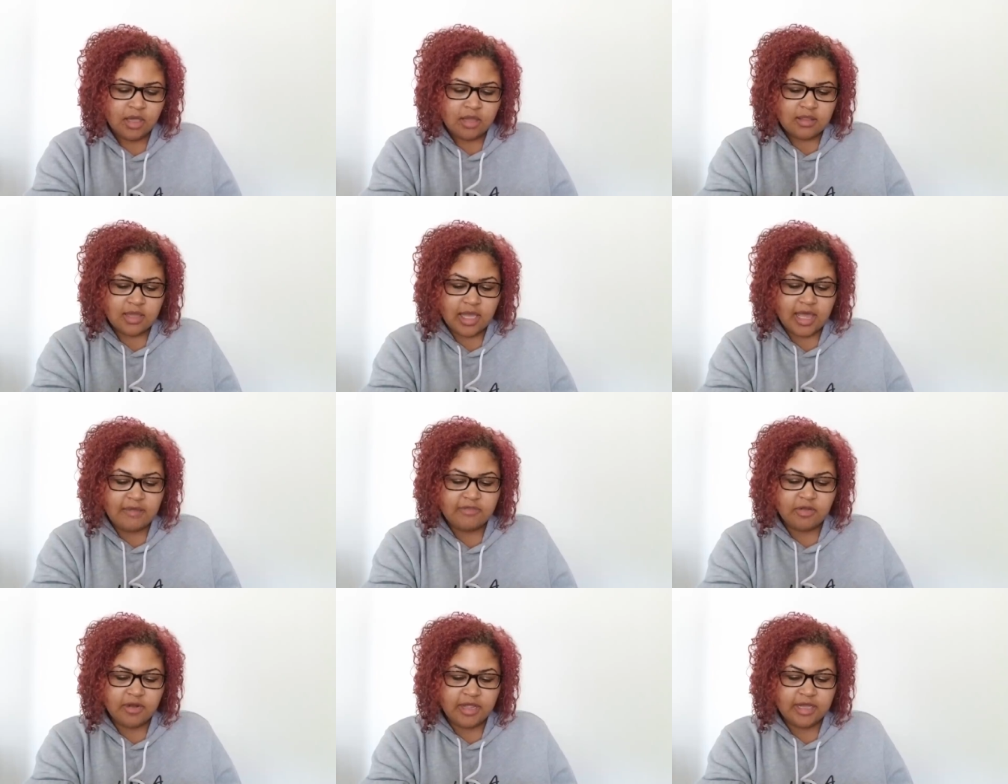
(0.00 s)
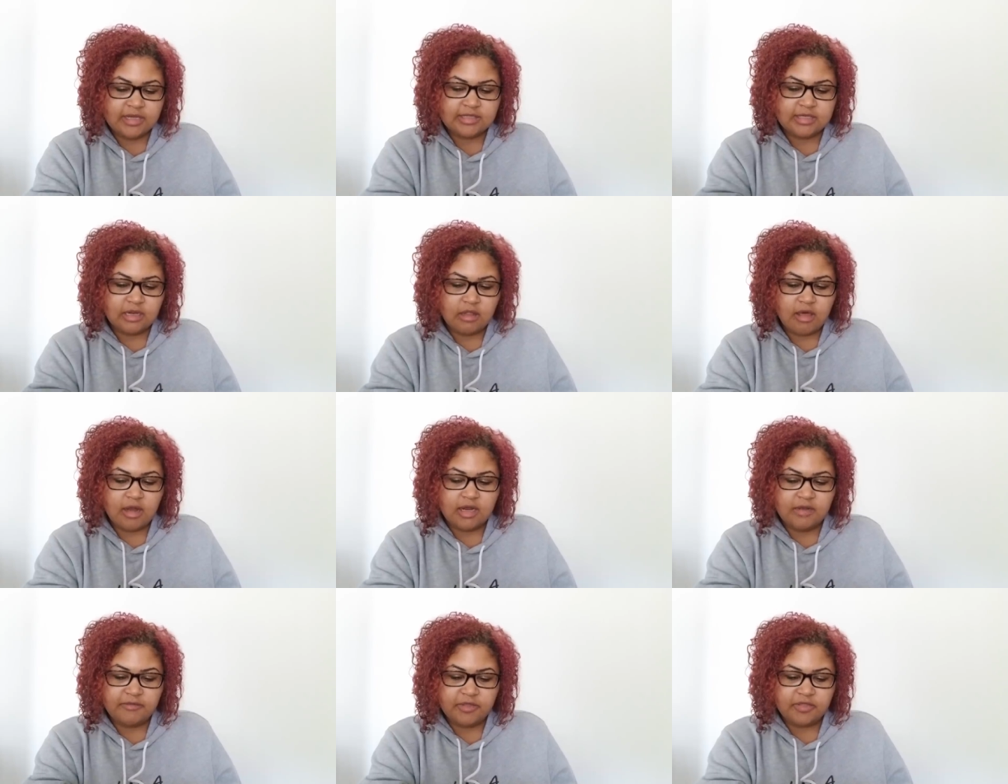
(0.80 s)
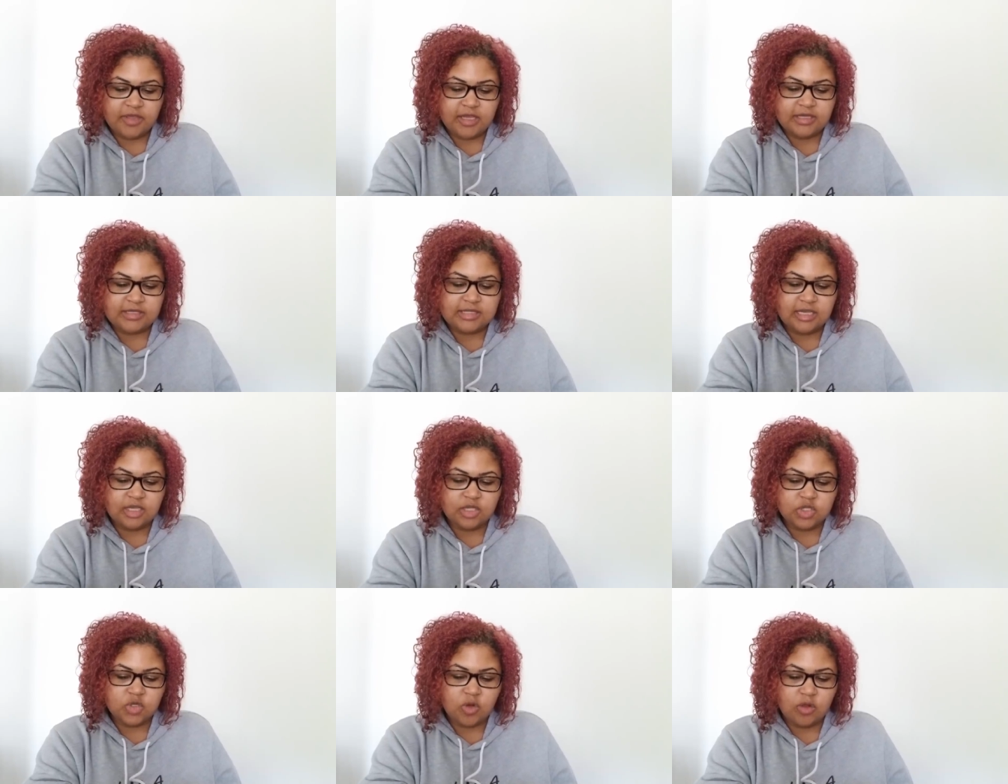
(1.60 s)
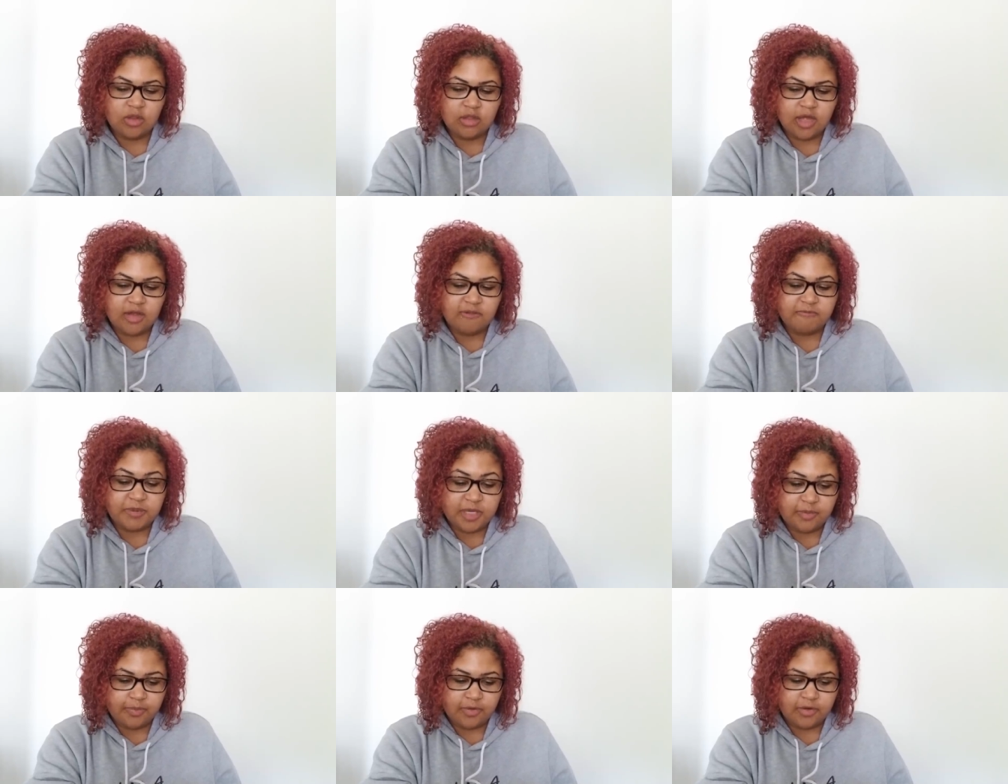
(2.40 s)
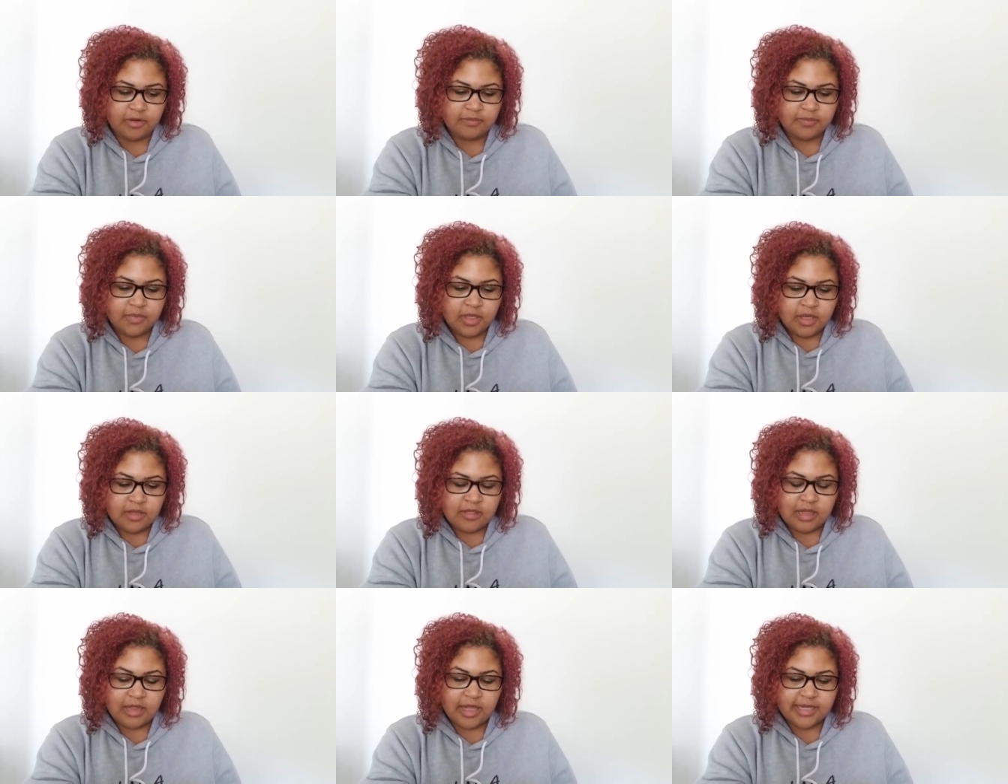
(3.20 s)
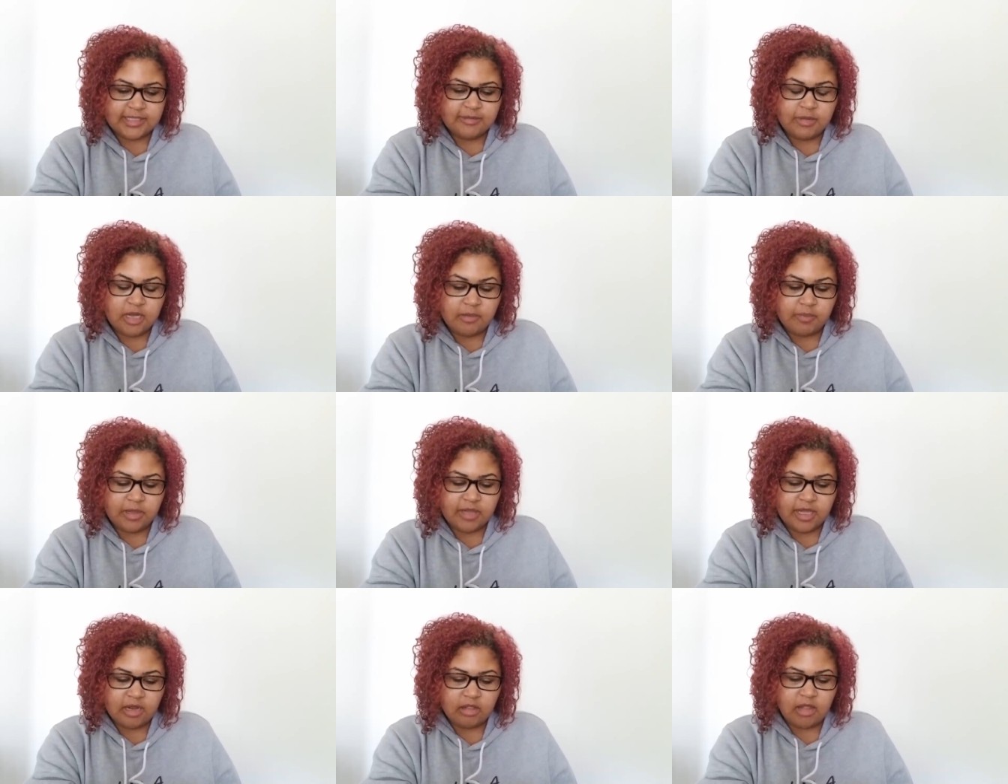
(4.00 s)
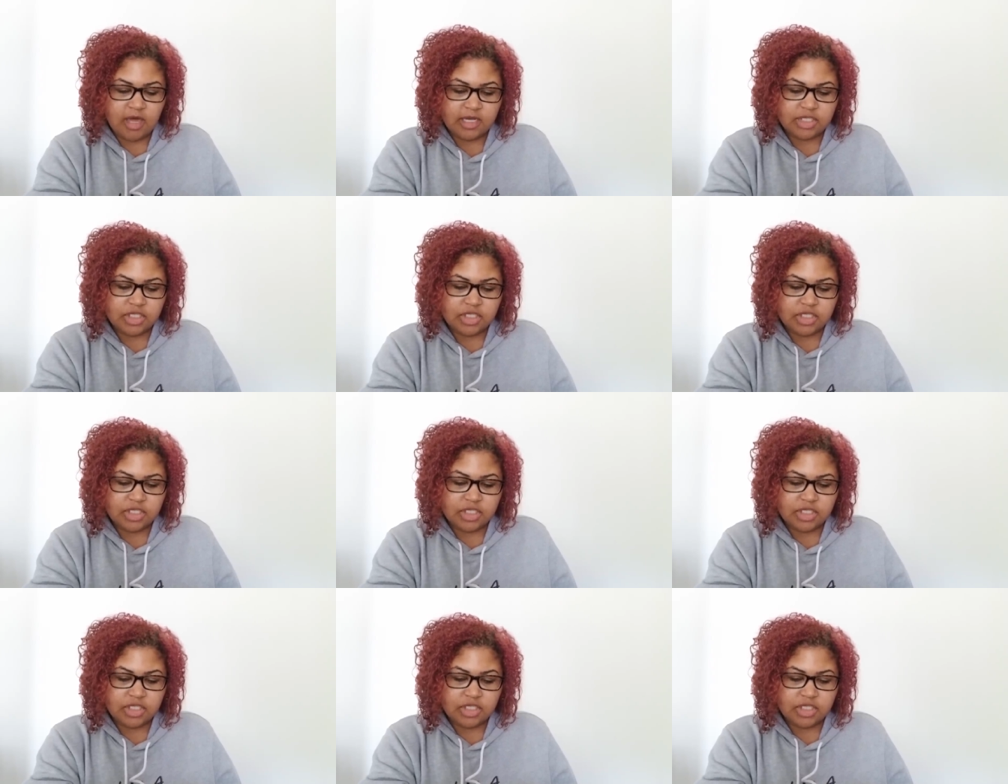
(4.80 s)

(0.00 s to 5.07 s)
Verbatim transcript: They have their hands on a lot of different things. They control a lot of people. They like to manipulate a lot of